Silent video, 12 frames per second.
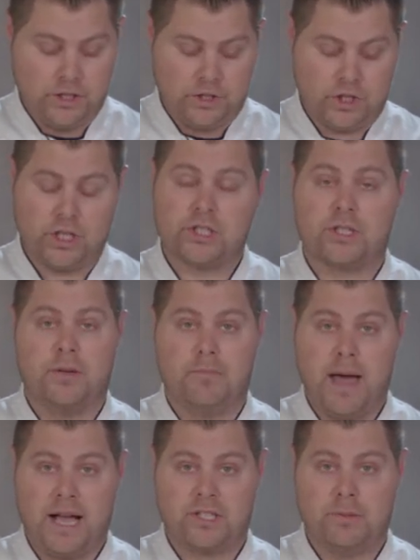Just
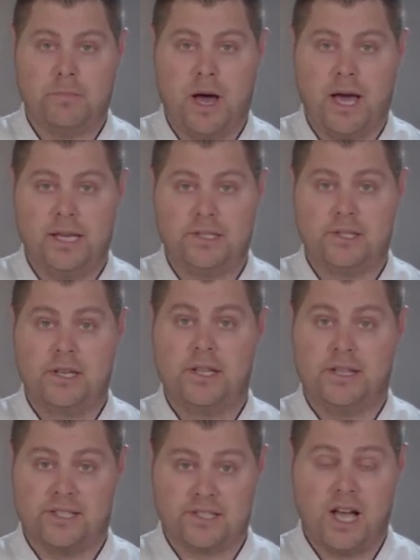maximize
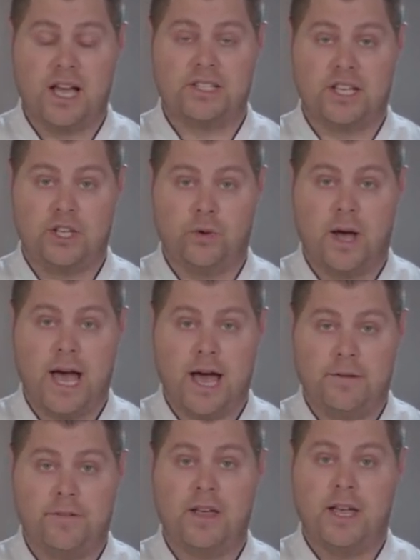the size that you
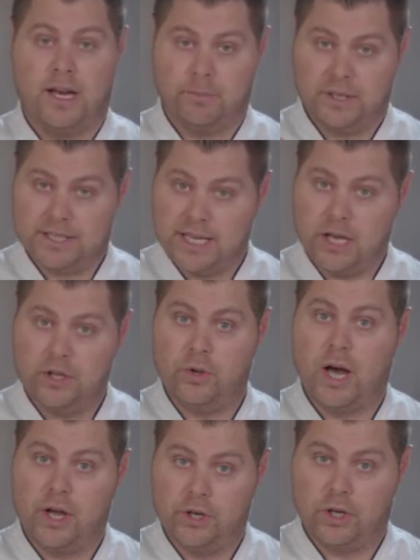have, and I'm gonna tell you
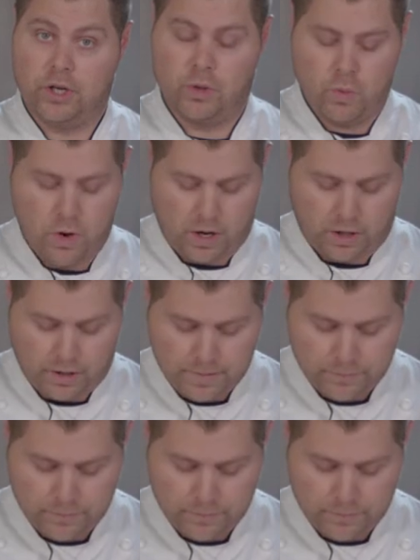how you're gonna work.